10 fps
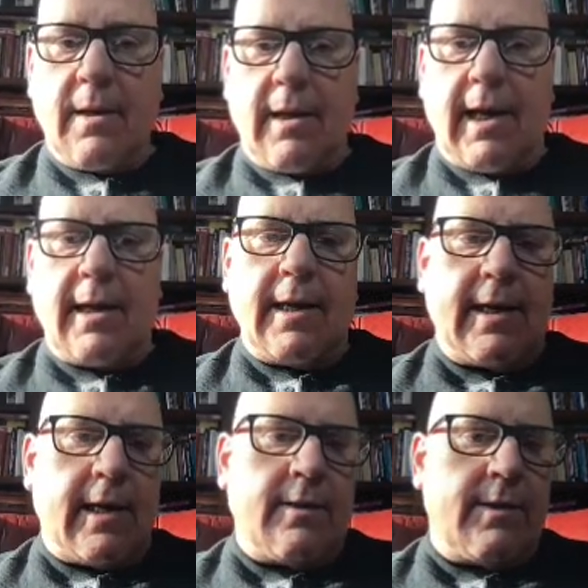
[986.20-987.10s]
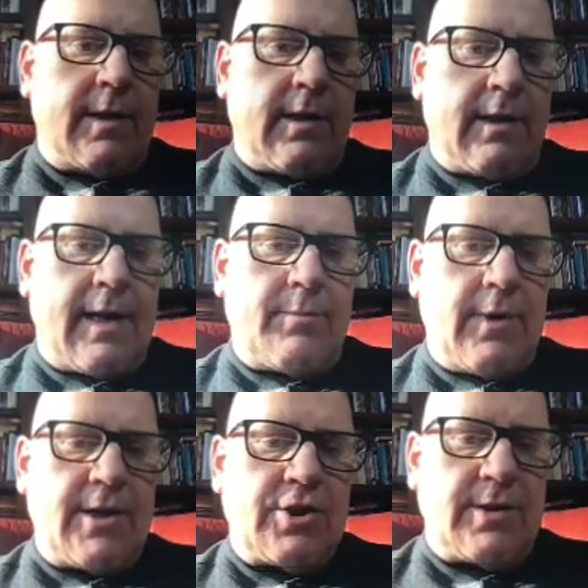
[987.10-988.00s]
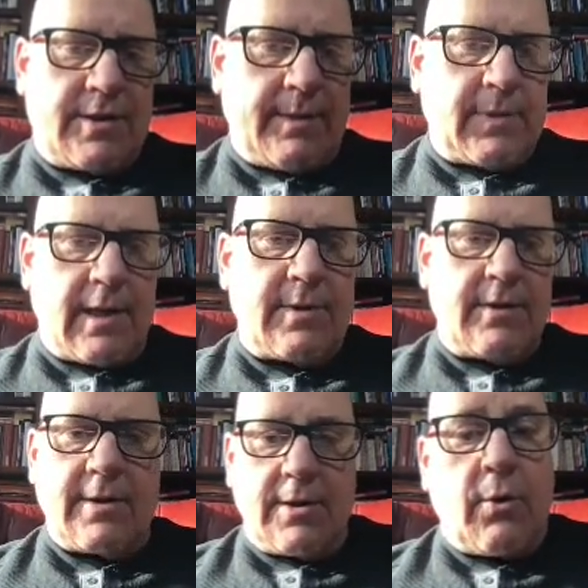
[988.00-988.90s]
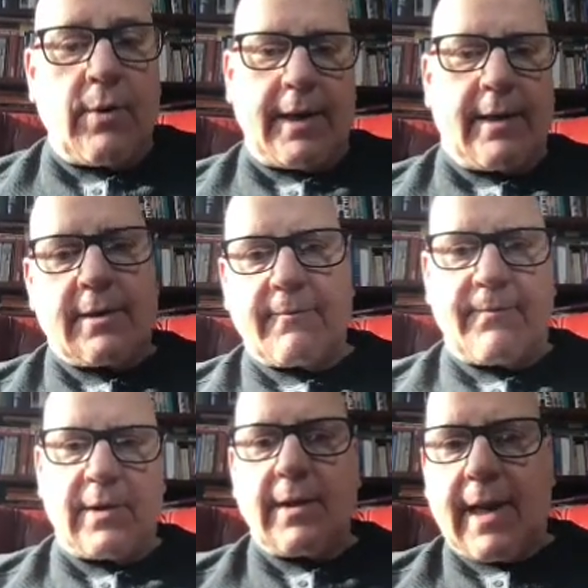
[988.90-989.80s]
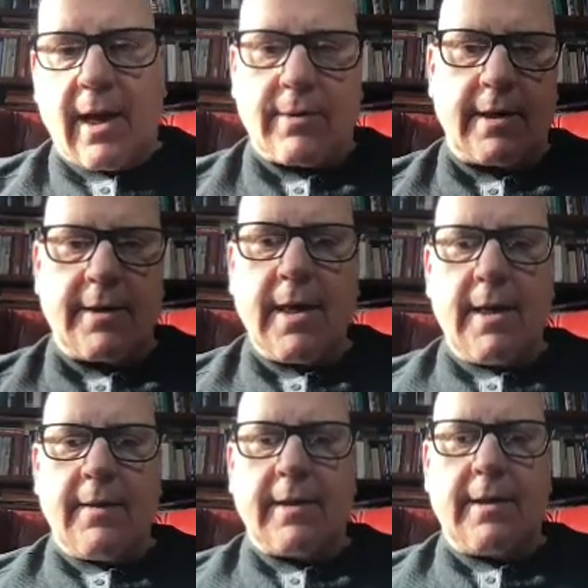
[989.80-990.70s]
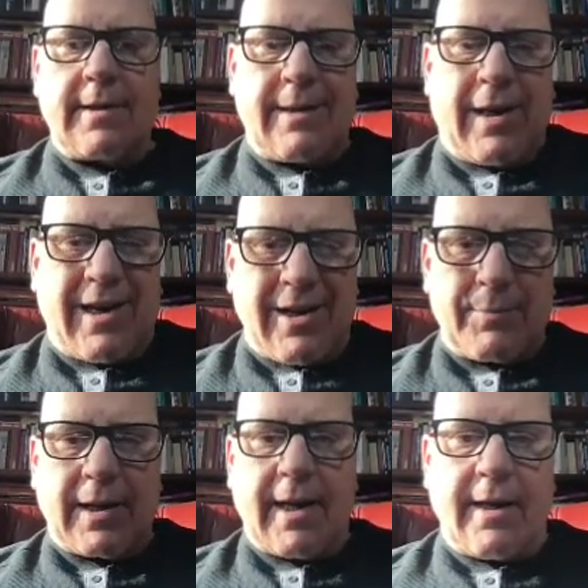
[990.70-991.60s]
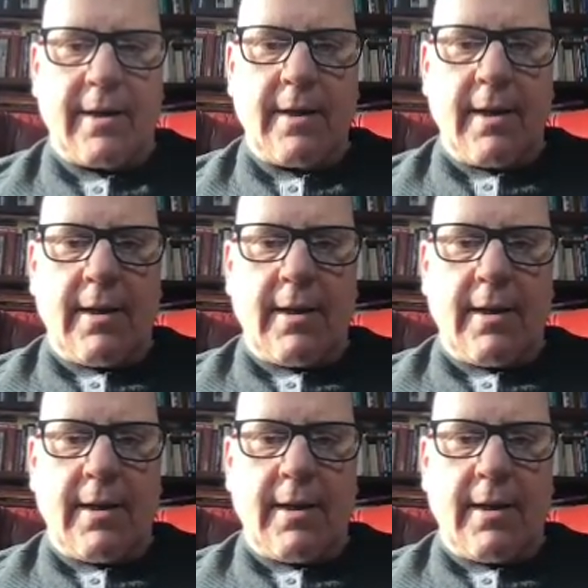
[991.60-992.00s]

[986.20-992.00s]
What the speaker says: And again, the collaboration sometimes is annoying to fill it out, and it can be complicated.